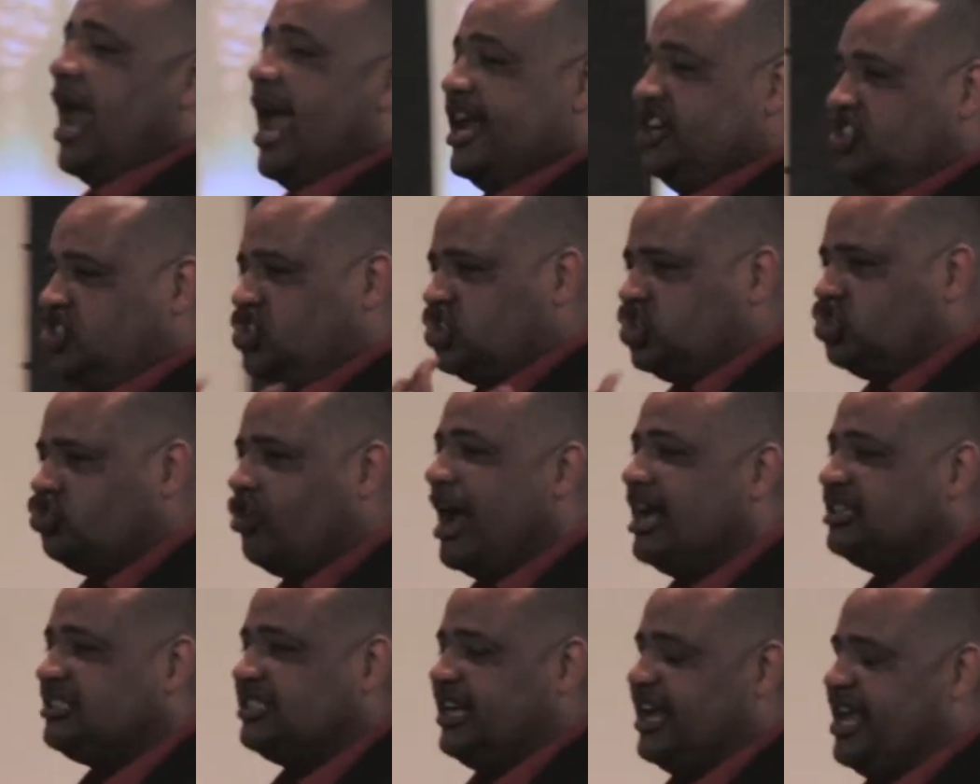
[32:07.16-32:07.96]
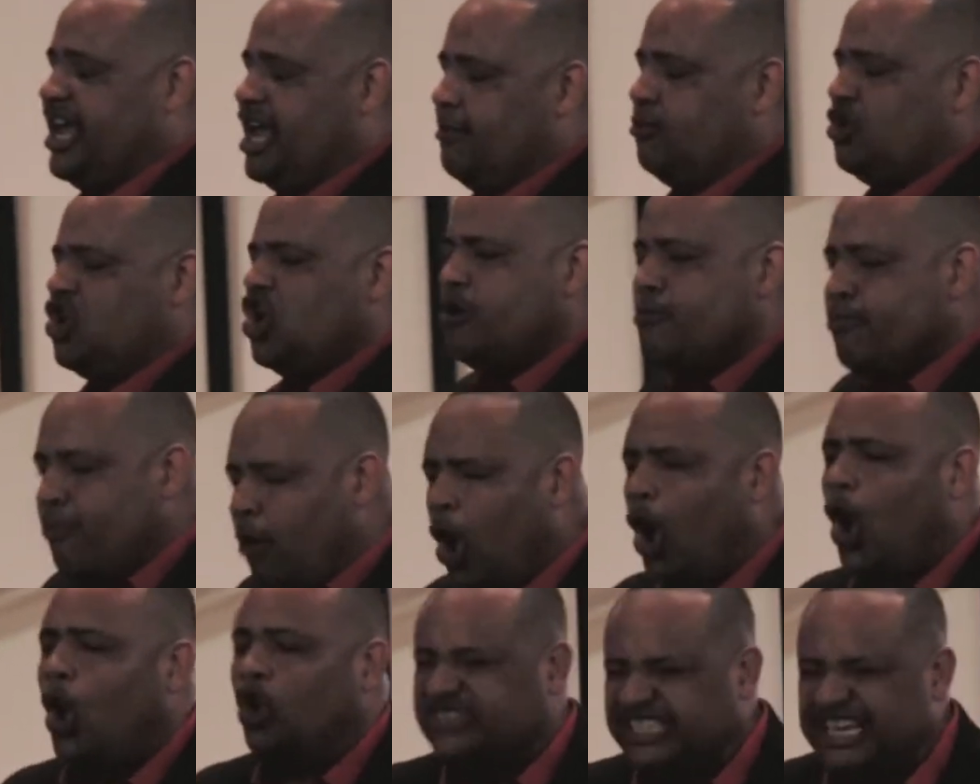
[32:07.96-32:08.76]
and stressed to him good
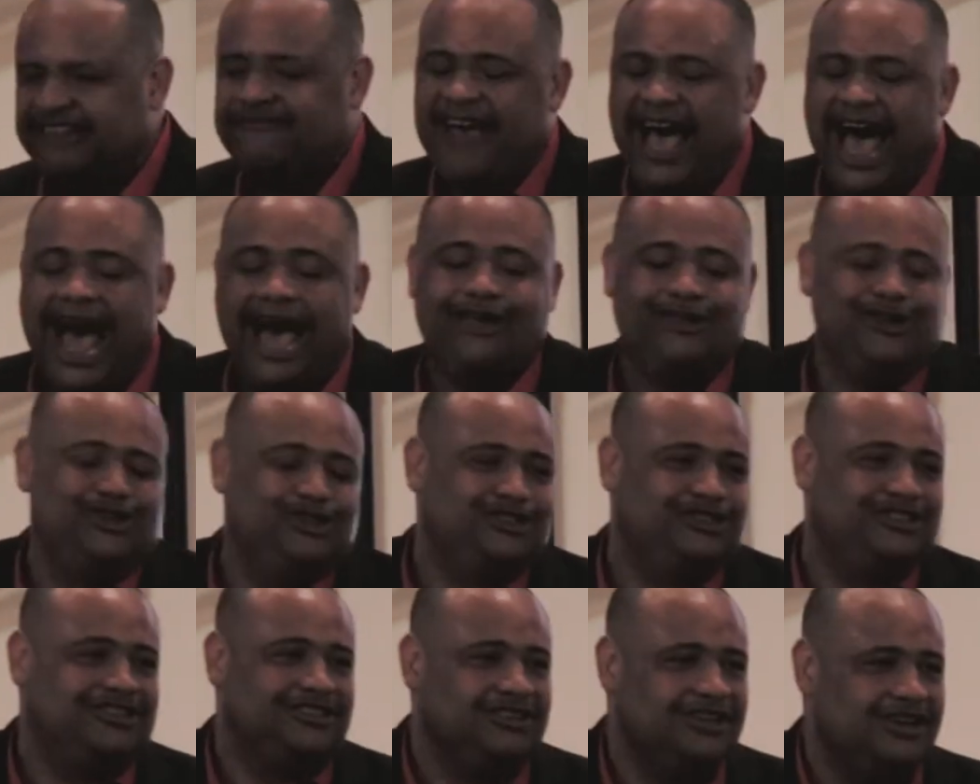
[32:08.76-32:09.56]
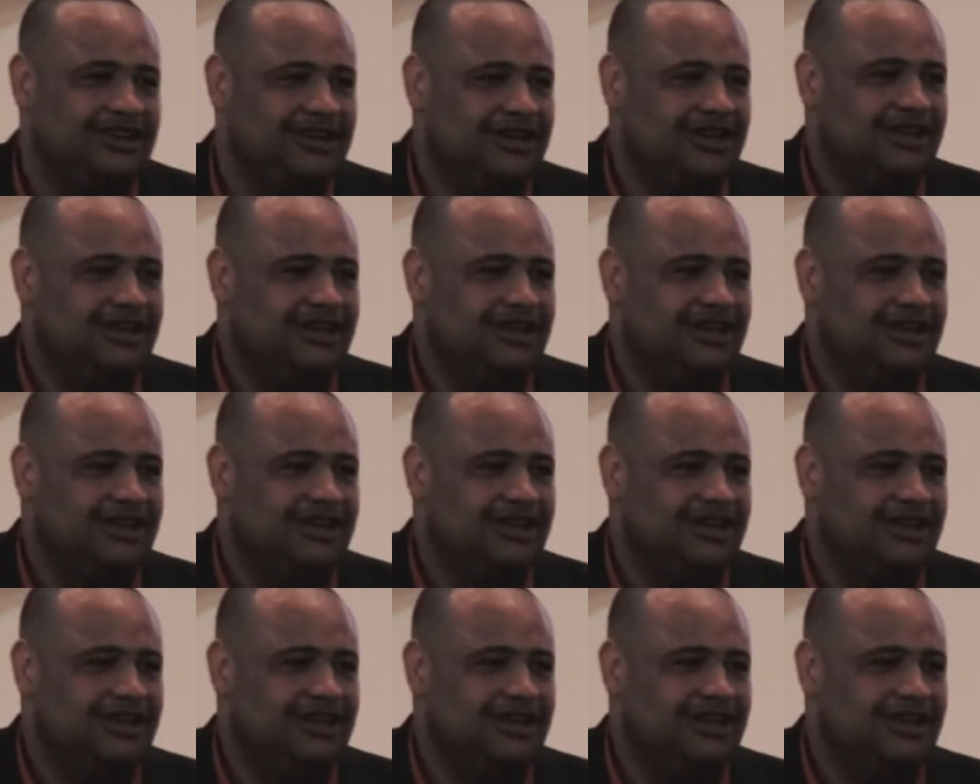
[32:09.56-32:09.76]
morals and values.